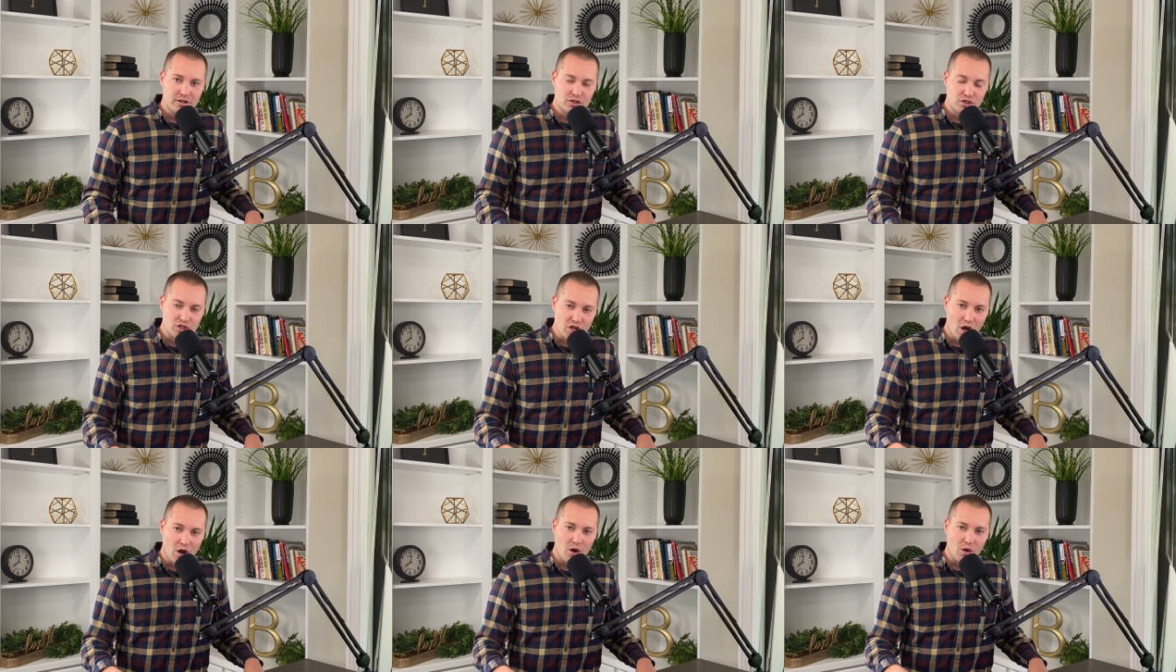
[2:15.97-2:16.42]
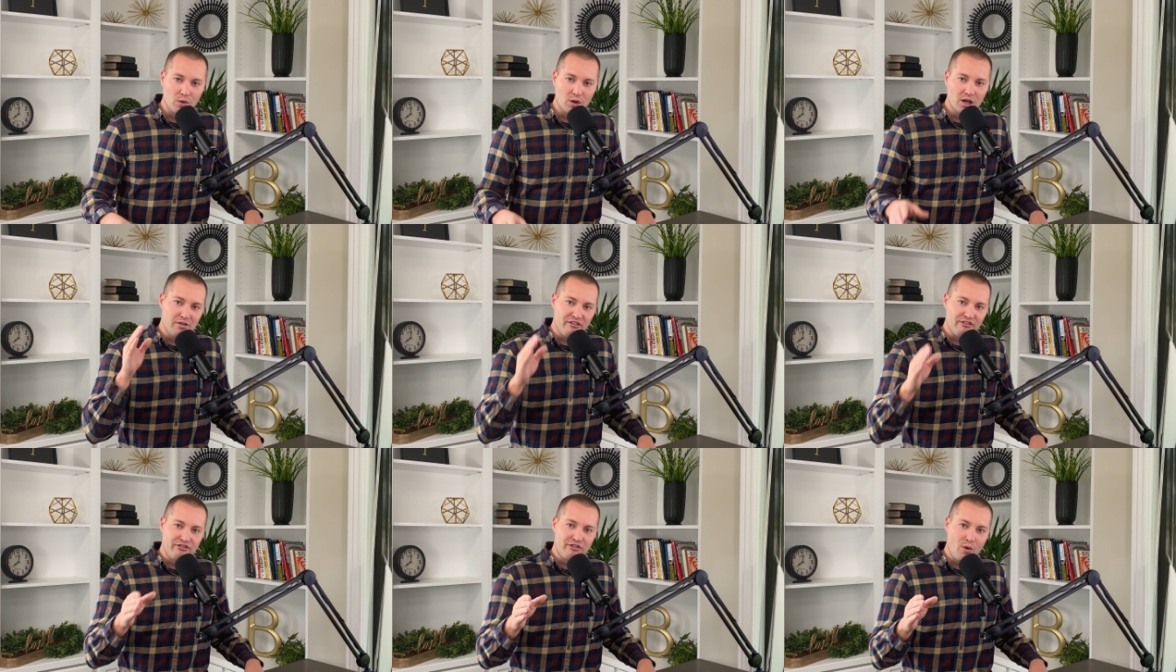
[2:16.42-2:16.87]
So
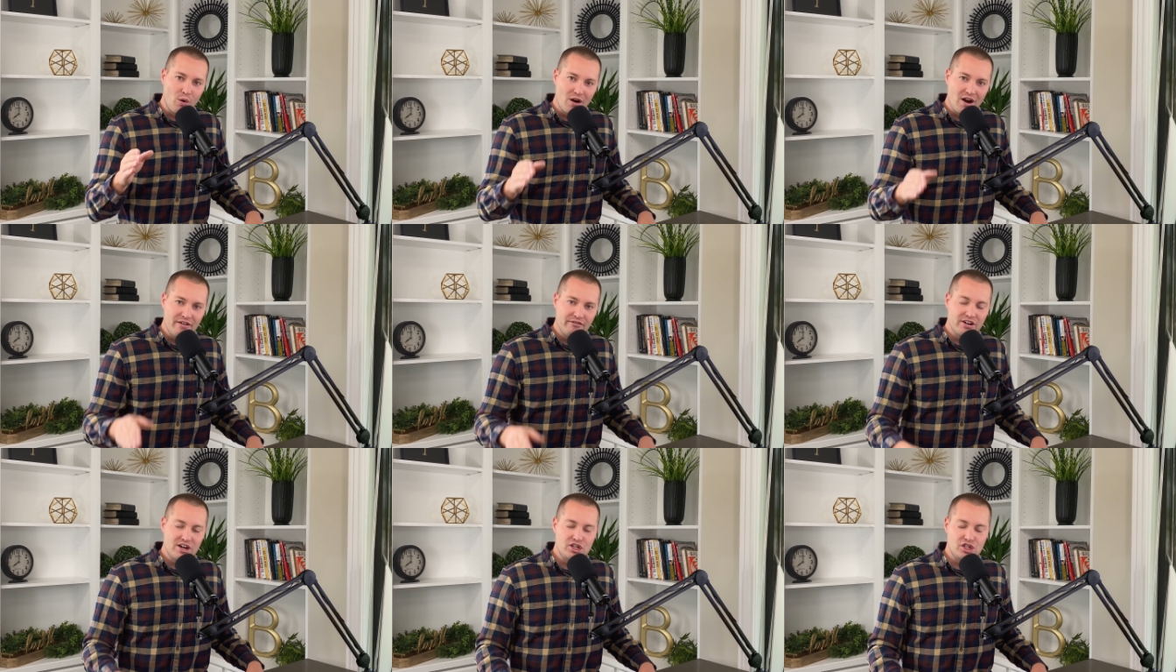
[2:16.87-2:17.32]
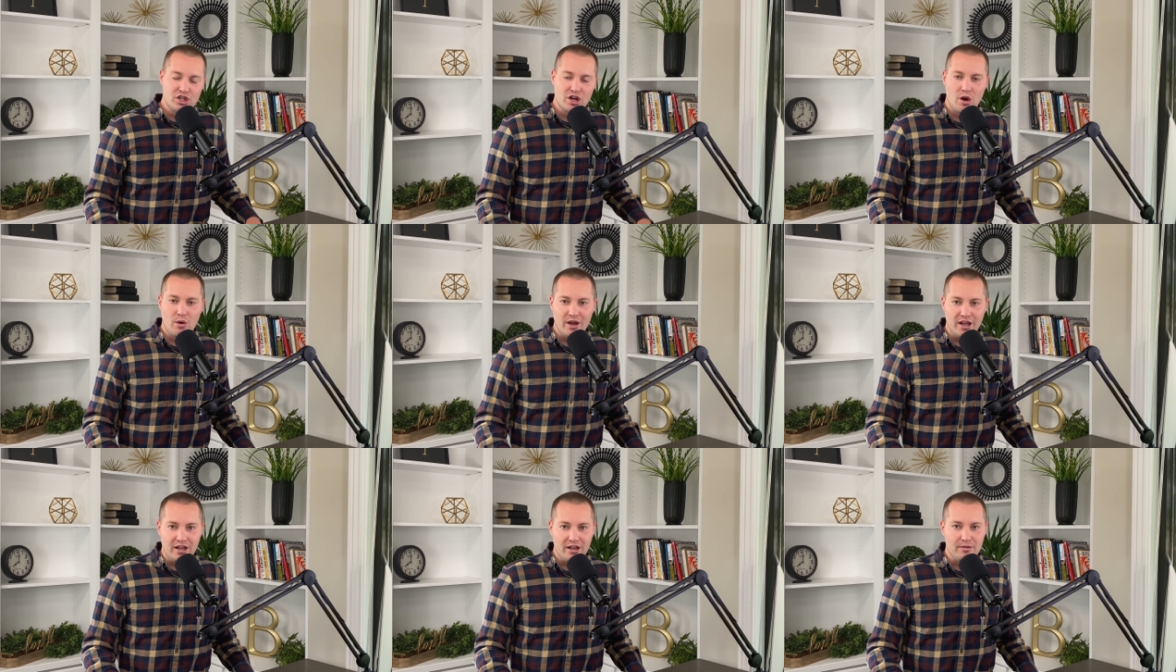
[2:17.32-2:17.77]
before every
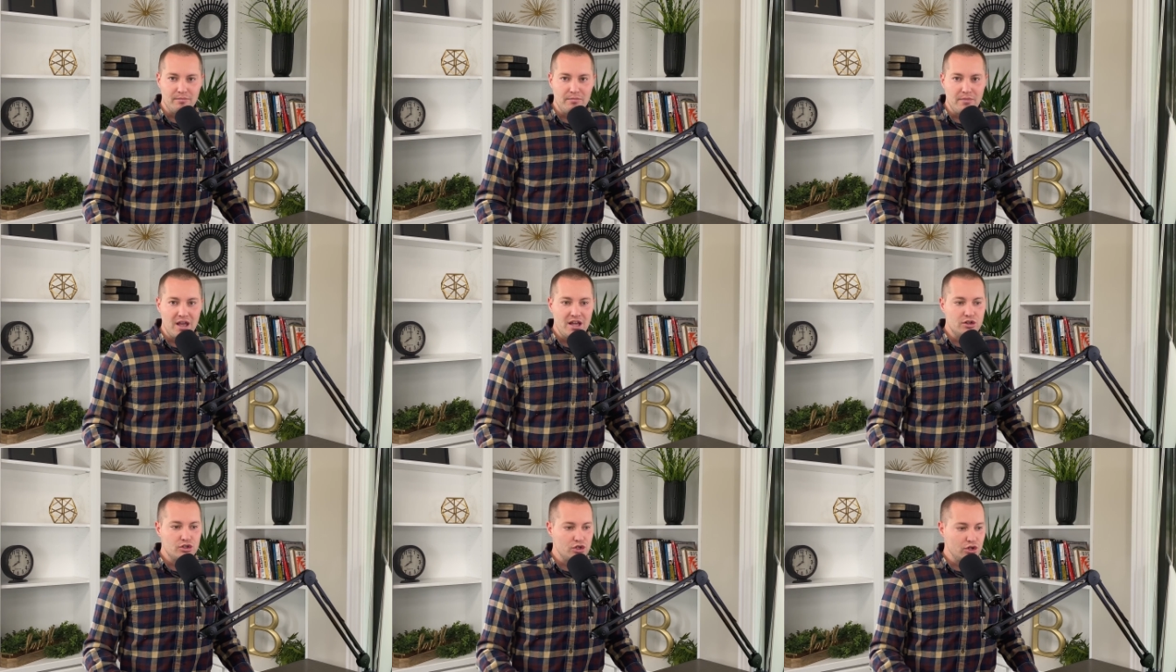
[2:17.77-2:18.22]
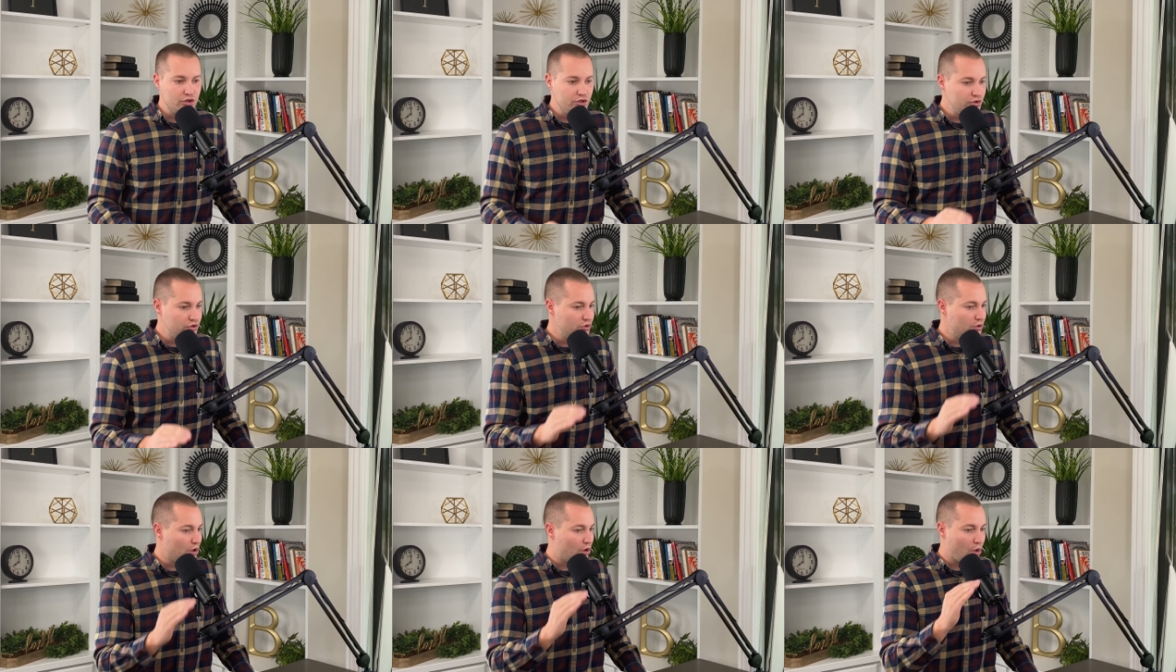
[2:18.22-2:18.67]
showing, make sure you
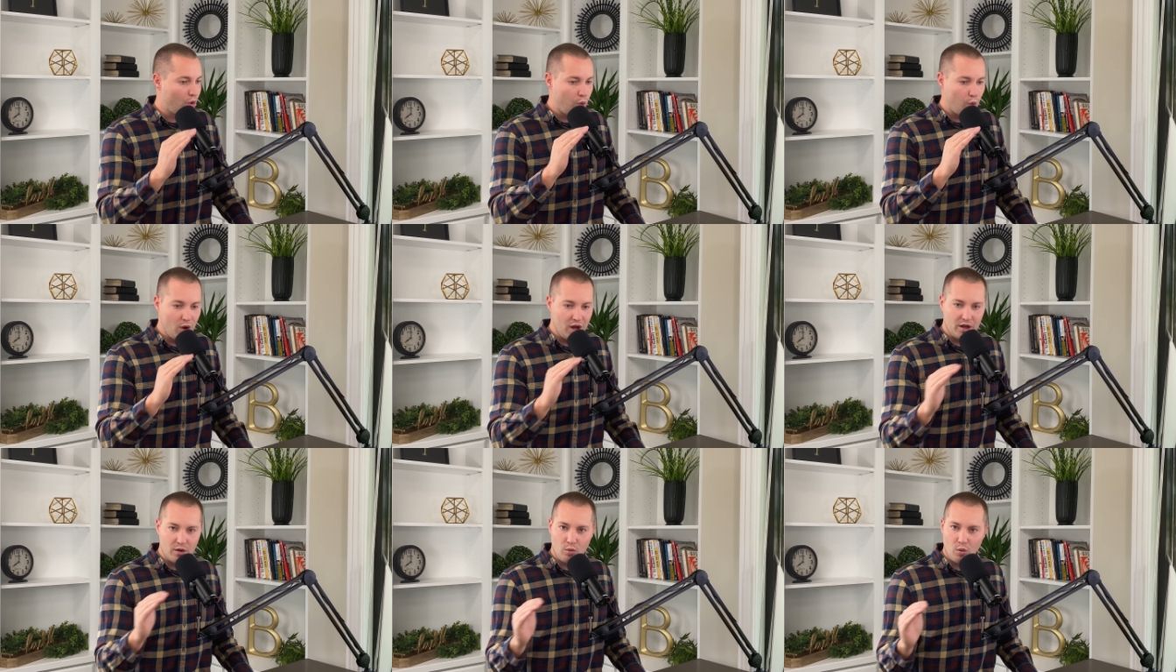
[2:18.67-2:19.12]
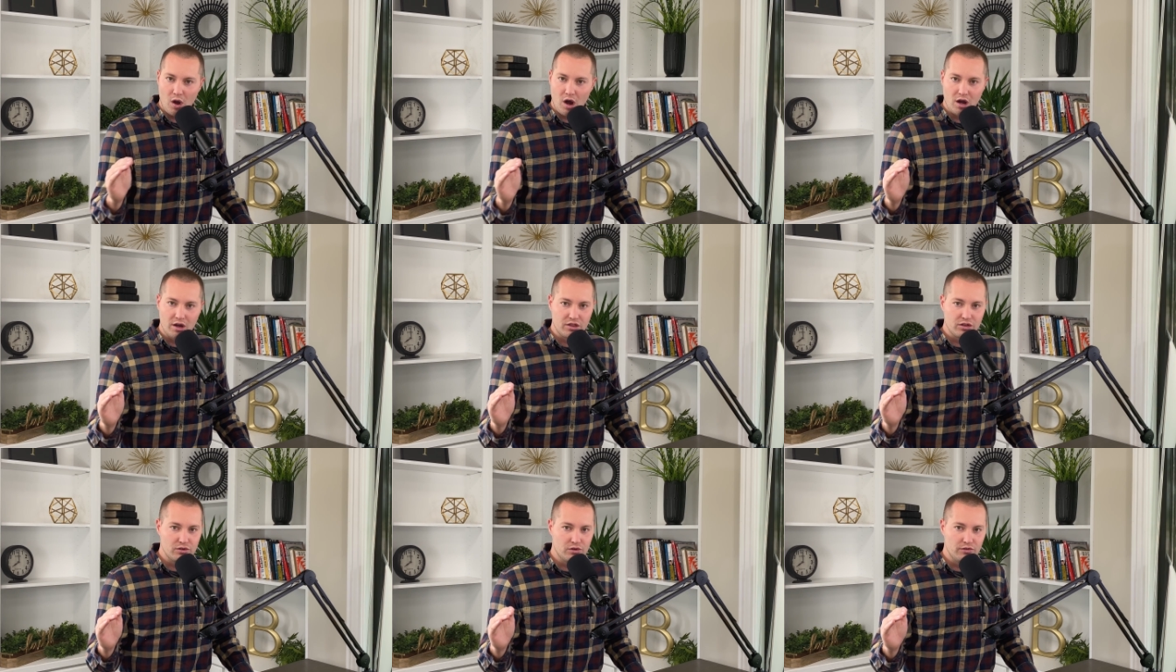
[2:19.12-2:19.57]
do a quick
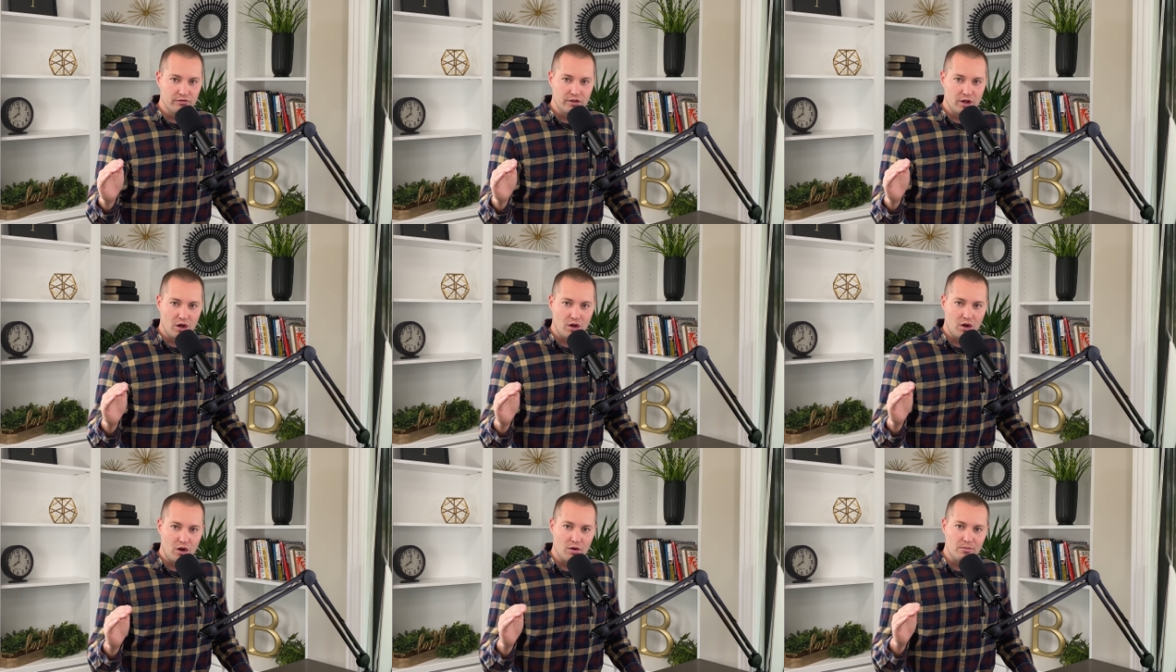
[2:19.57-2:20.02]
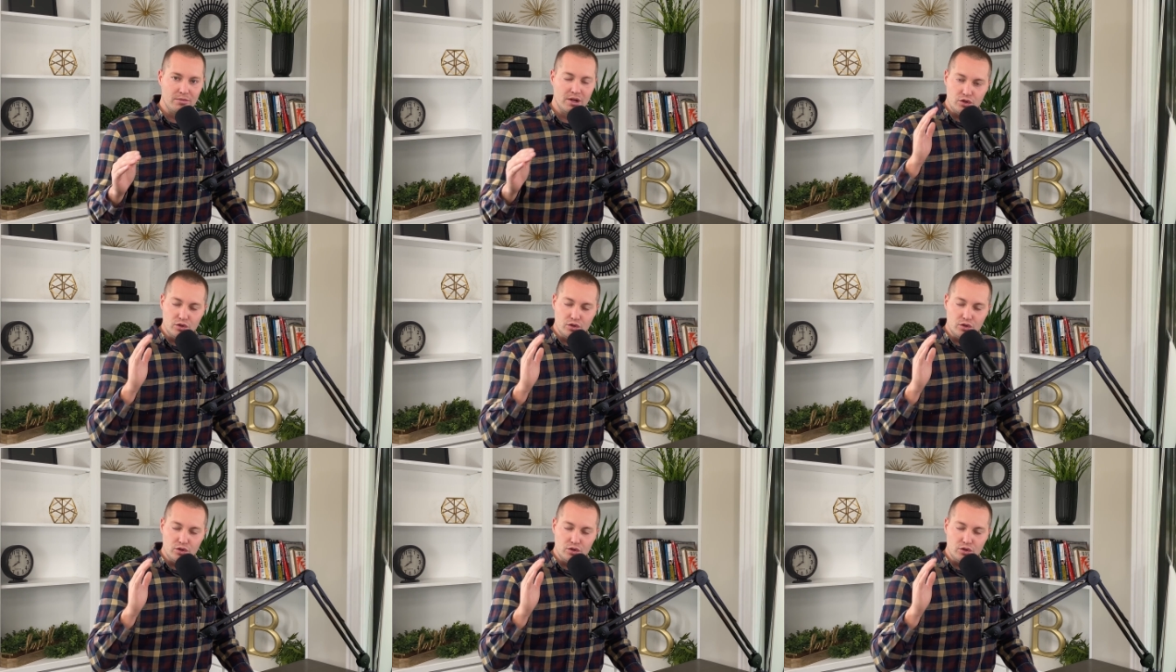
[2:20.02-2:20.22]
walkthrough of the home.